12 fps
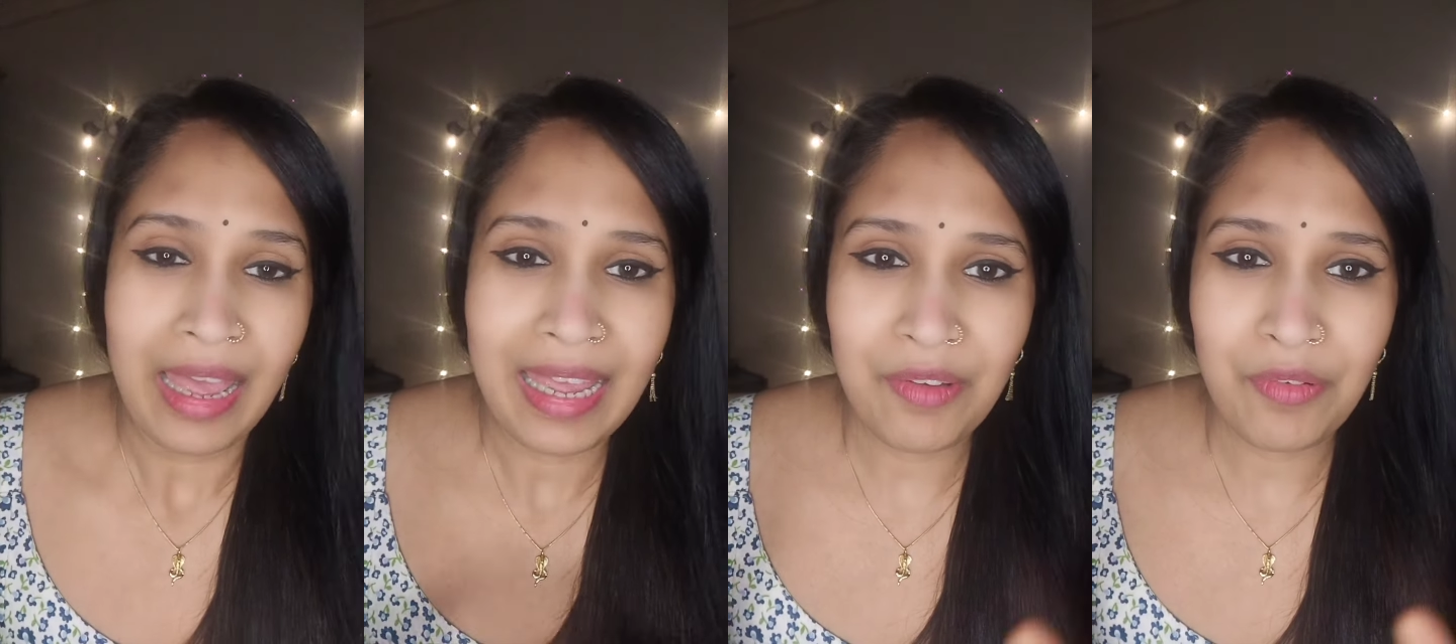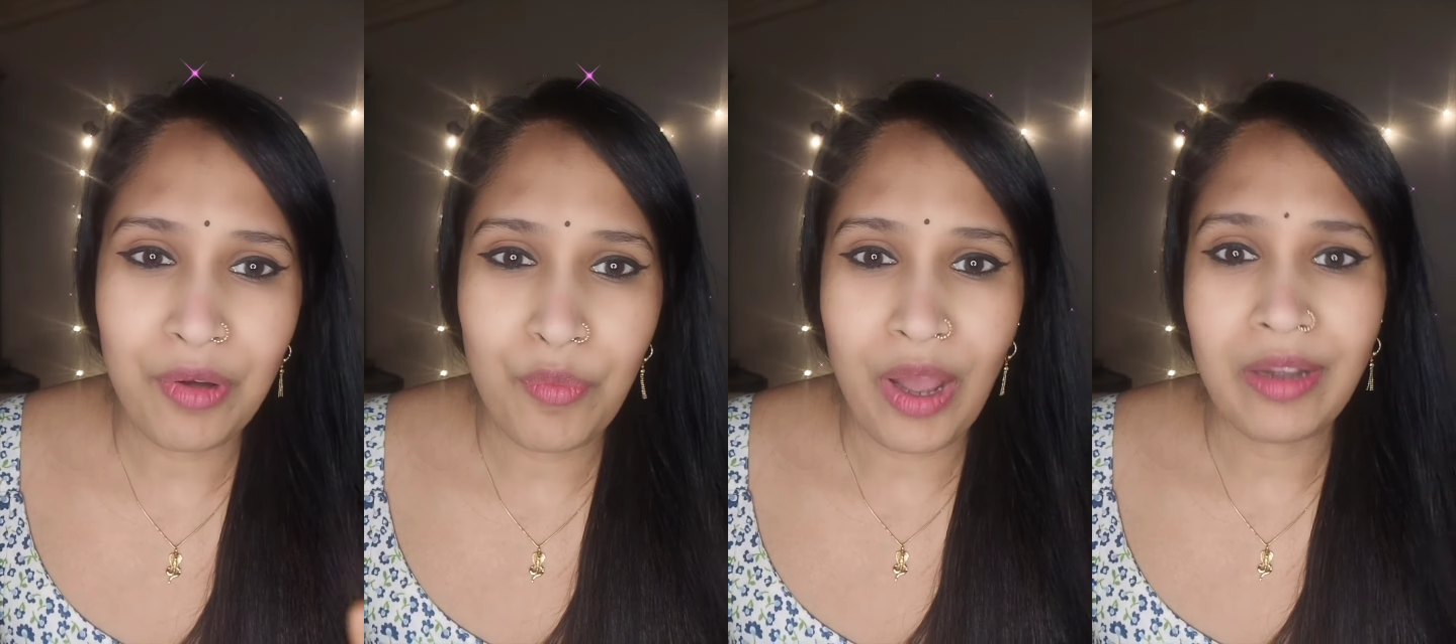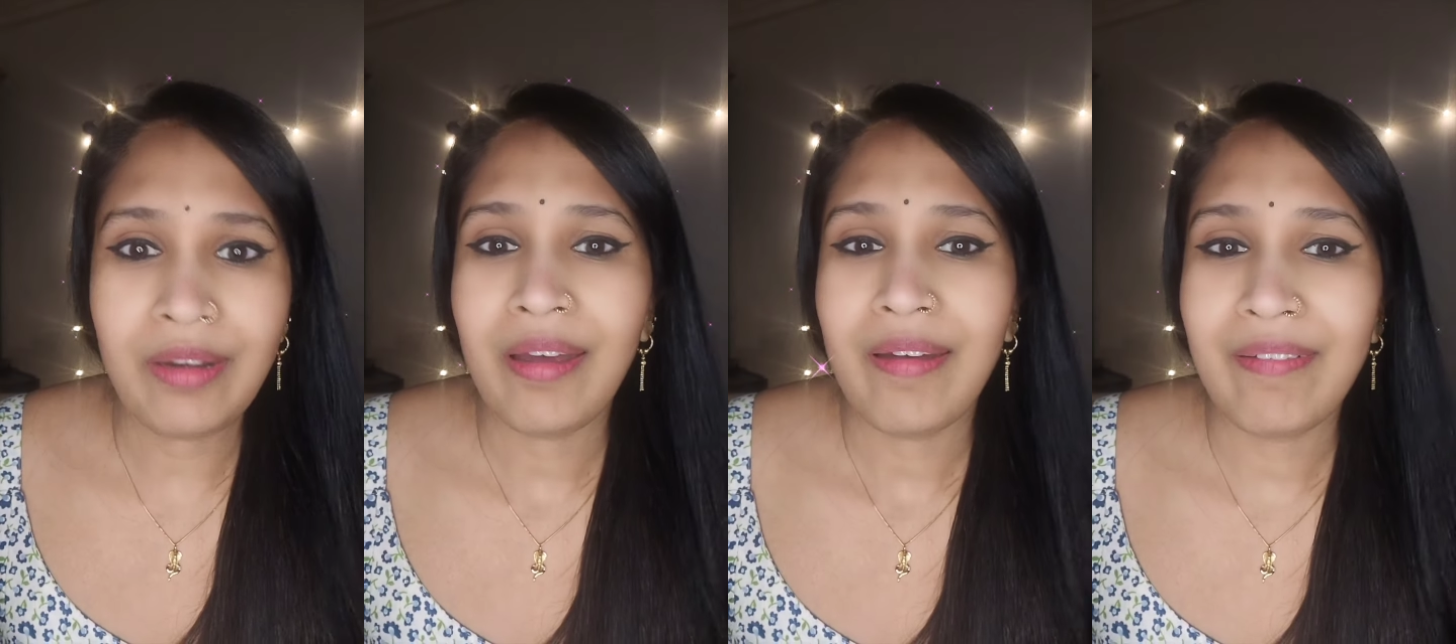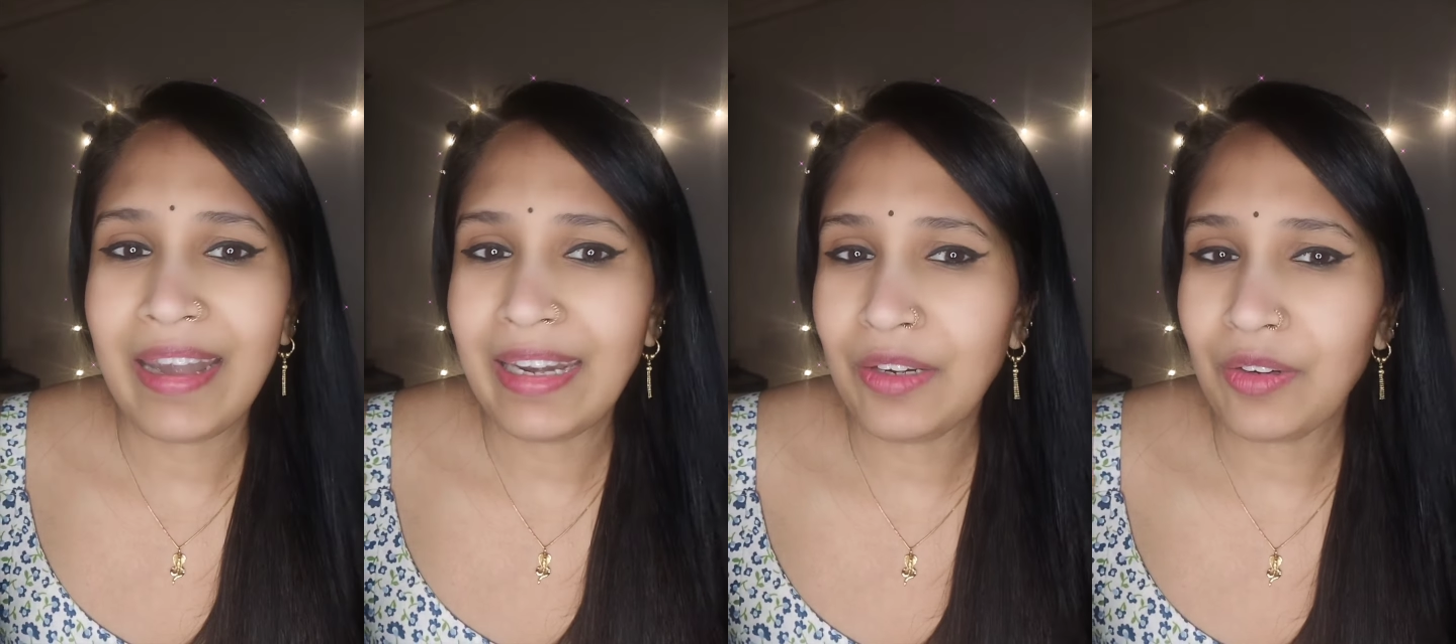Hey everyone,
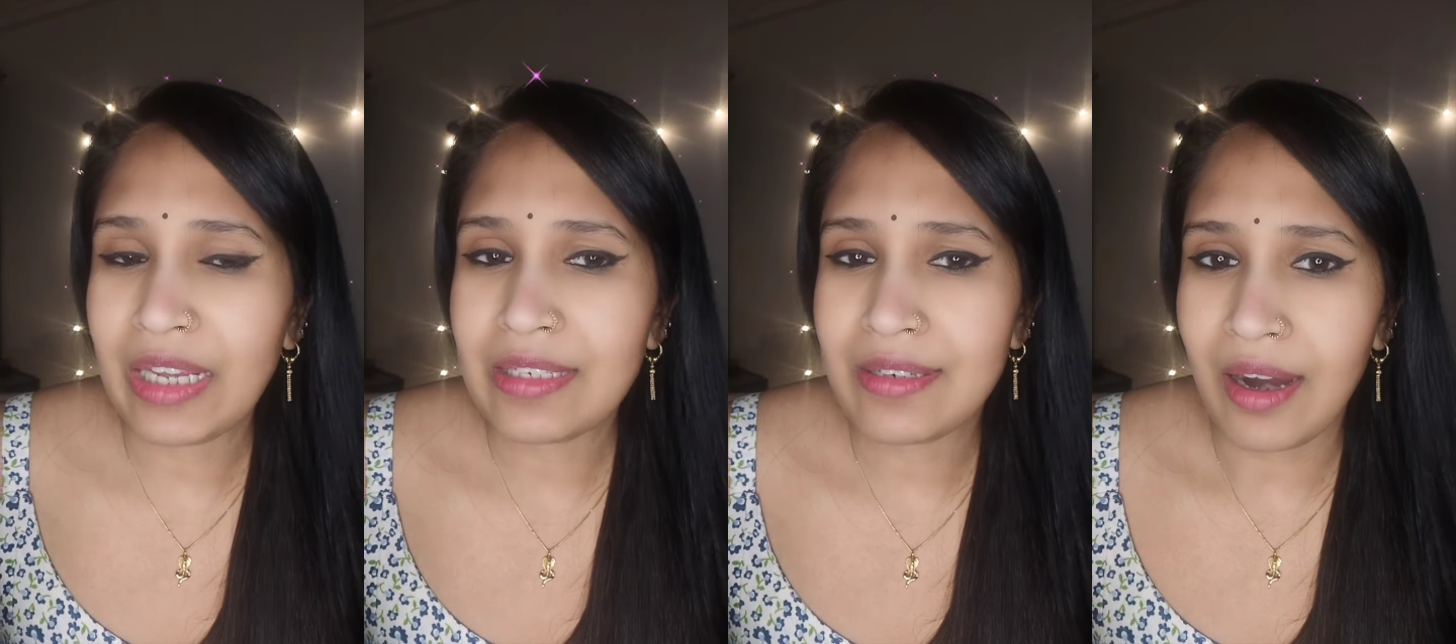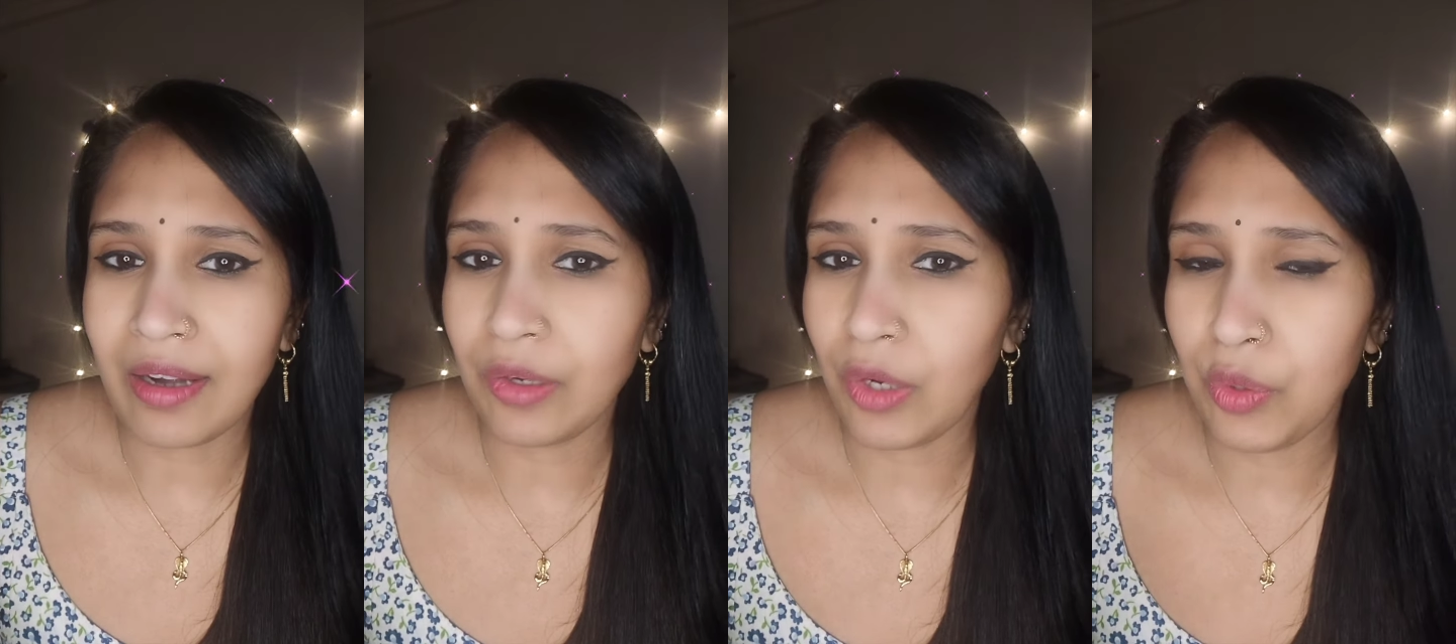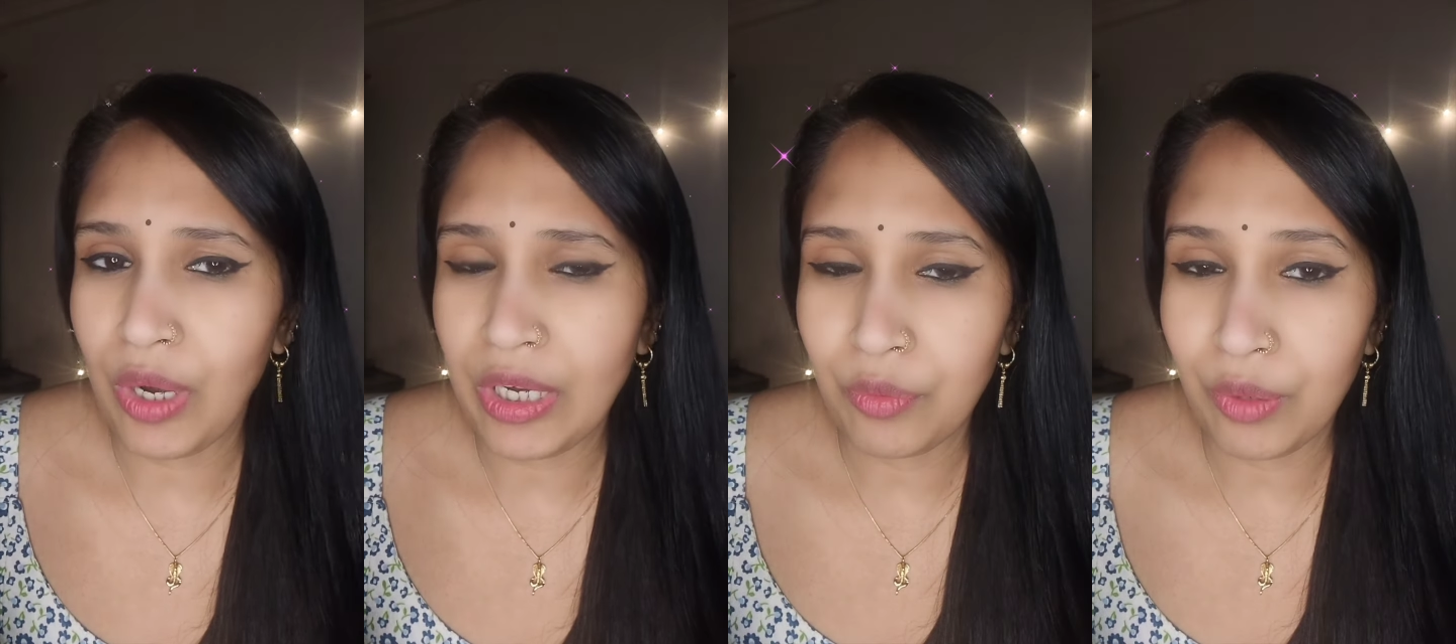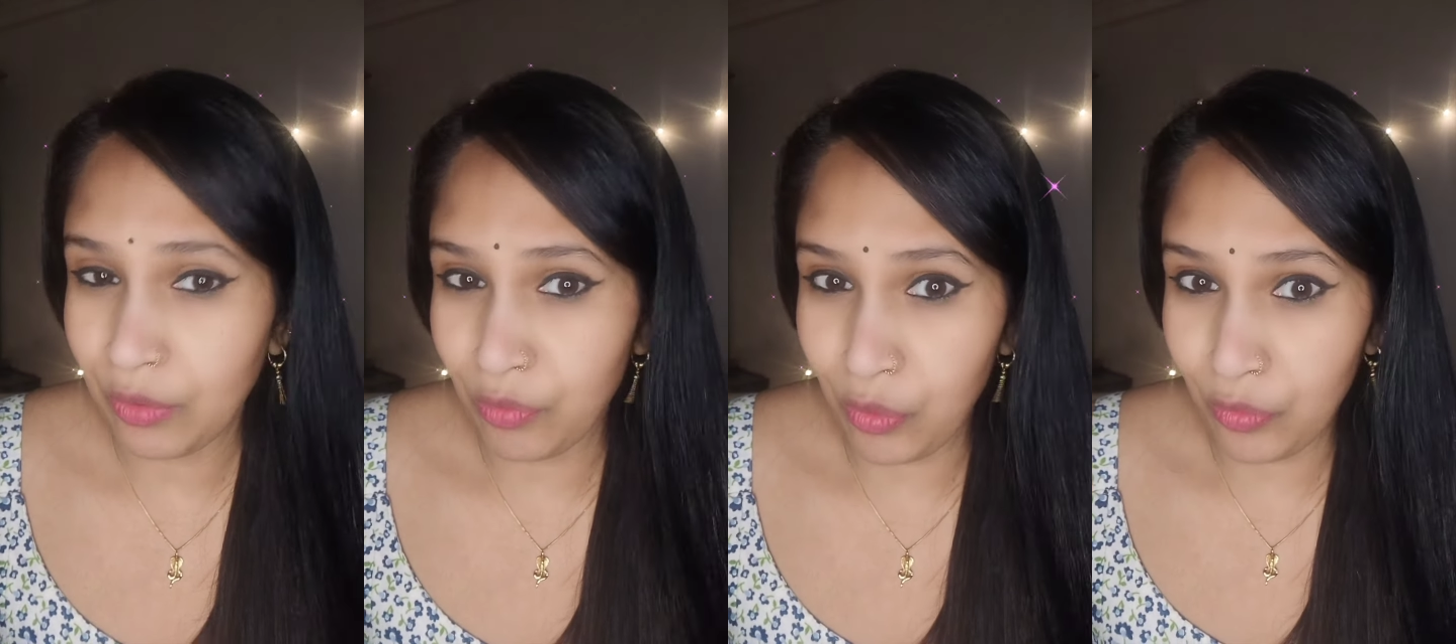ready to kickstart your
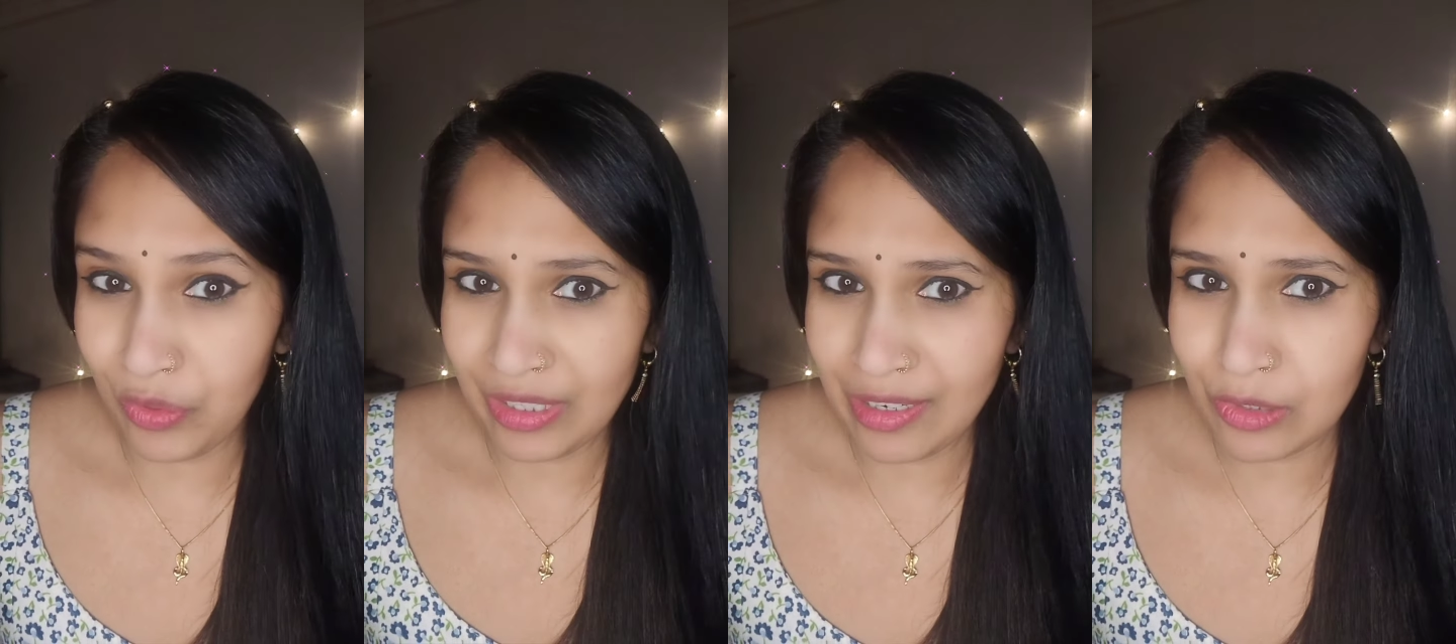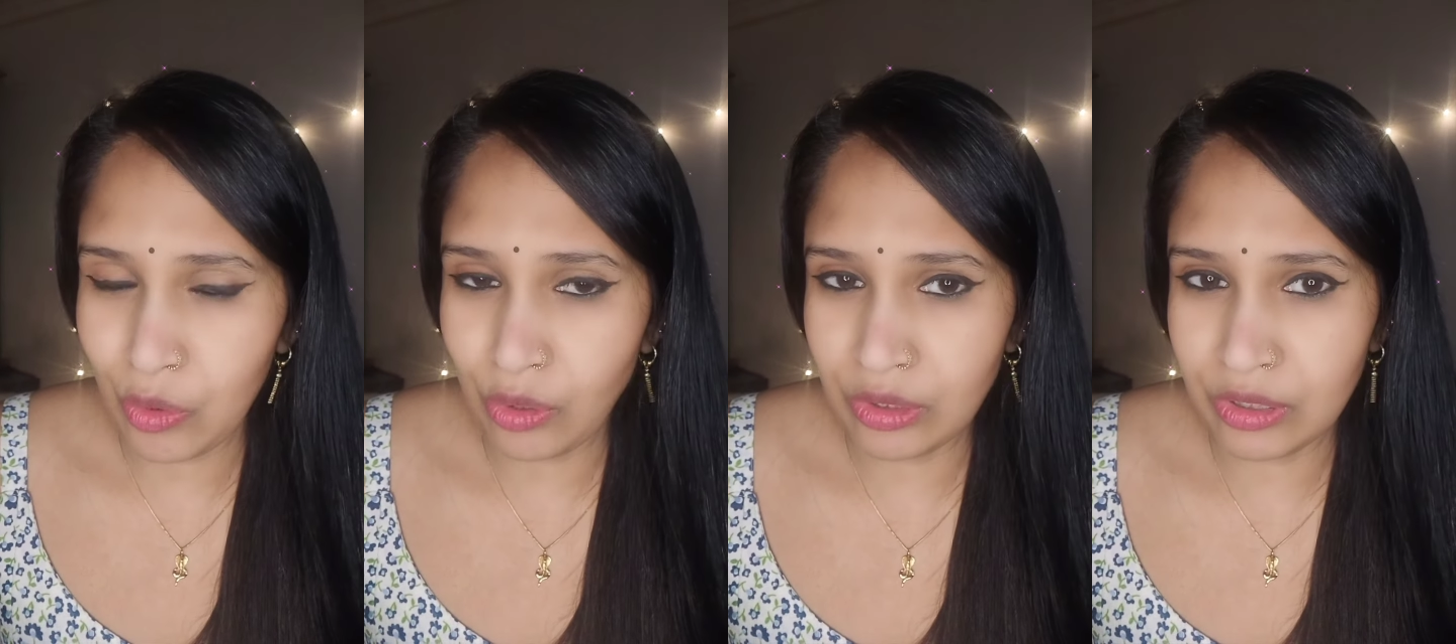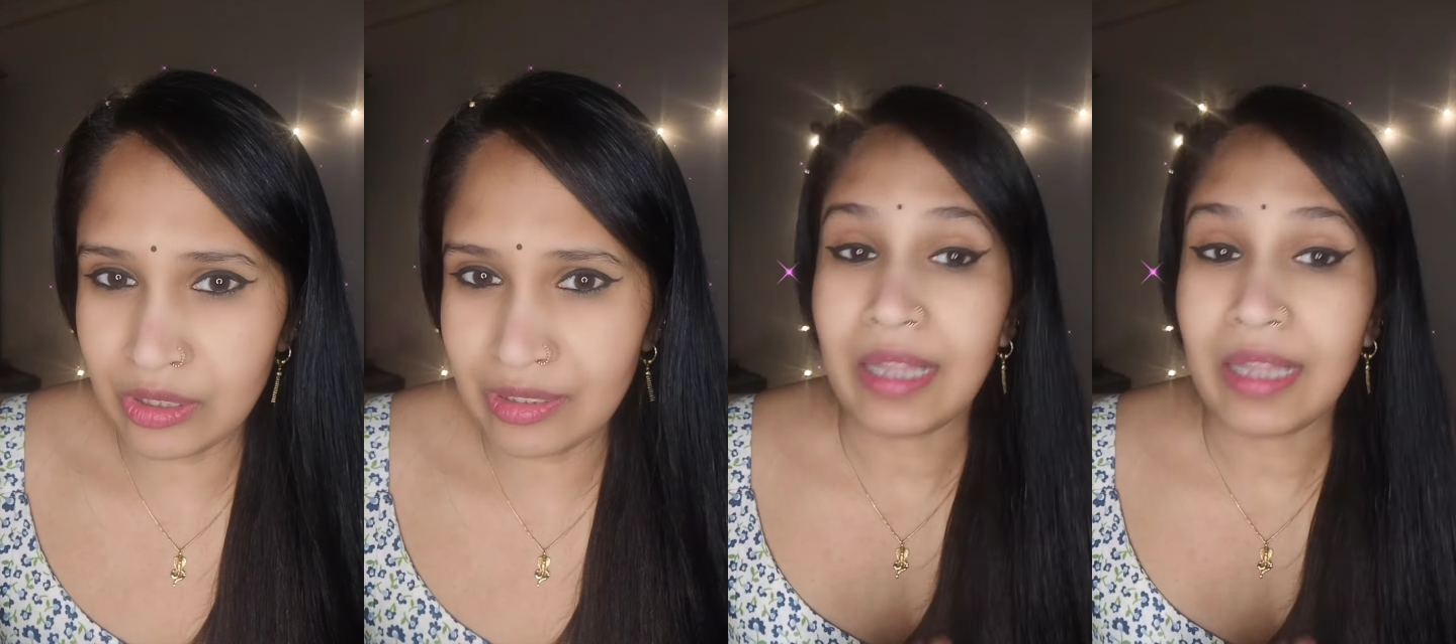2024 fitness goals?